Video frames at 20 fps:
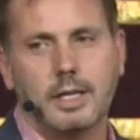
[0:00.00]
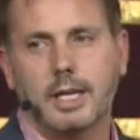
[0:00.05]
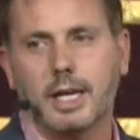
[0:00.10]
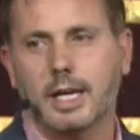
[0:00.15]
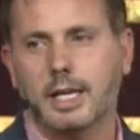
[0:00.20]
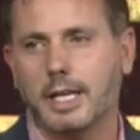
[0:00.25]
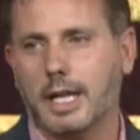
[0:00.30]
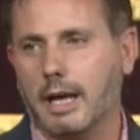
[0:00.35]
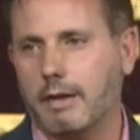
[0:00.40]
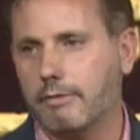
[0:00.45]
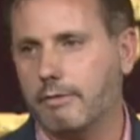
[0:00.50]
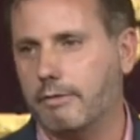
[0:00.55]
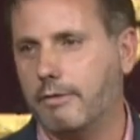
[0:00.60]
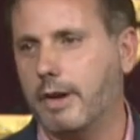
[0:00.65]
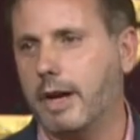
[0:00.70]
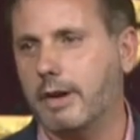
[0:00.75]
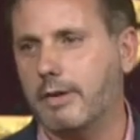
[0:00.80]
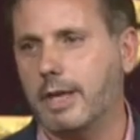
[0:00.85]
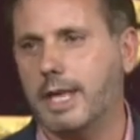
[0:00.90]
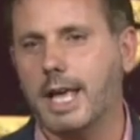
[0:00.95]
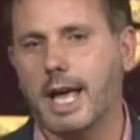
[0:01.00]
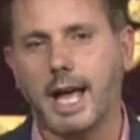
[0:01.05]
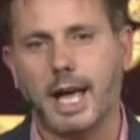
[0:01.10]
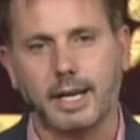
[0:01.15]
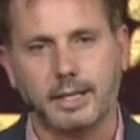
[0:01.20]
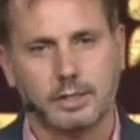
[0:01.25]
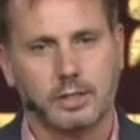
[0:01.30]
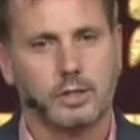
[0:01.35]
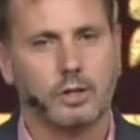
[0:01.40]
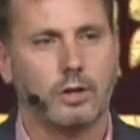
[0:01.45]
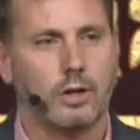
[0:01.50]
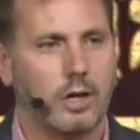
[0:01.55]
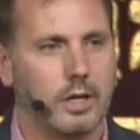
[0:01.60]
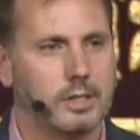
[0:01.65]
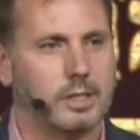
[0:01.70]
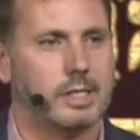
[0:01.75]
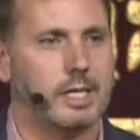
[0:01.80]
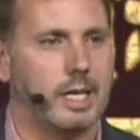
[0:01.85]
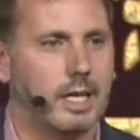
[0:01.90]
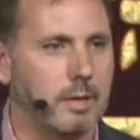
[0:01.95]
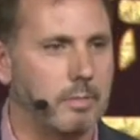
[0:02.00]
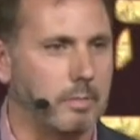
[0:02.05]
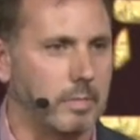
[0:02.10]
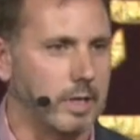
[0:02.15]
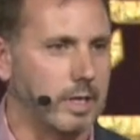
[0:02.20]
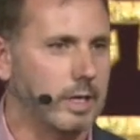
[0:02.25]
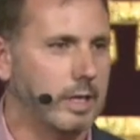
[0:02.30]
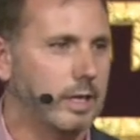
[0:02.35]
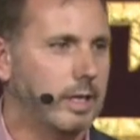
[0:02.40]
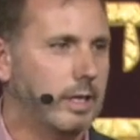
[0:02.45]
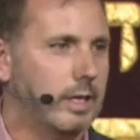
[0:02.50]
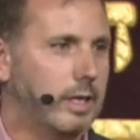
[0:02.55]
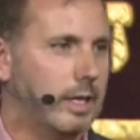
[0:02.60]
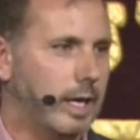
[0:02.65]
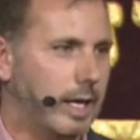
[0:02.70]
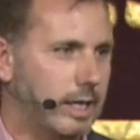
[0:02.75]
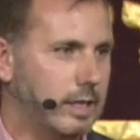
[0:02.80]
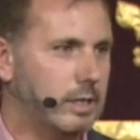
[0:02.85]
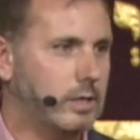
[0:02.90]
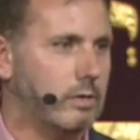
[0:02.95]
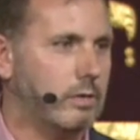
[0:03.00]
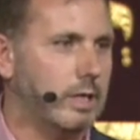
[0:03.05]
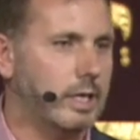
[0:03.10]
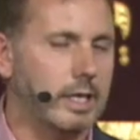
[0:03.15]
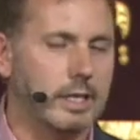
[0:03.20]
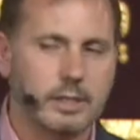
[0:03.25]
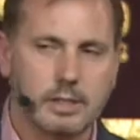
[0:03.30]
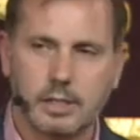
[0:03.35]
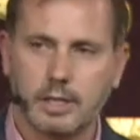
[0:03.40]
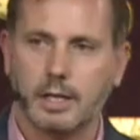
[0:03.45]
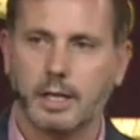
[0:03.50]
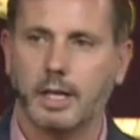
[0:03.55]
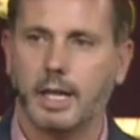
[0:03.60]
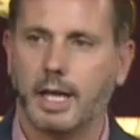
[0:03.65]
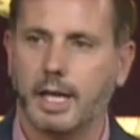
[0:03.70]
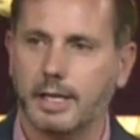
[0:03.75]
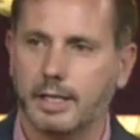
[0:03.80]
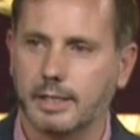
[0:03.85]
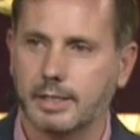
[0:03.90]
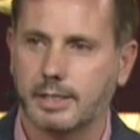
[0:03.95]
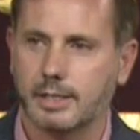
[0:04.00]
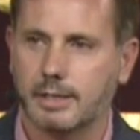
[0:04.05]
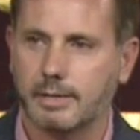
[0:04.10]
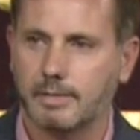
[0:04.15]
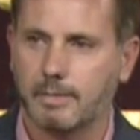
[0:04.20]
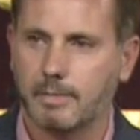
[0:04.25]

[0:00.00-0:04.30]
And that very act cost him entering into the land.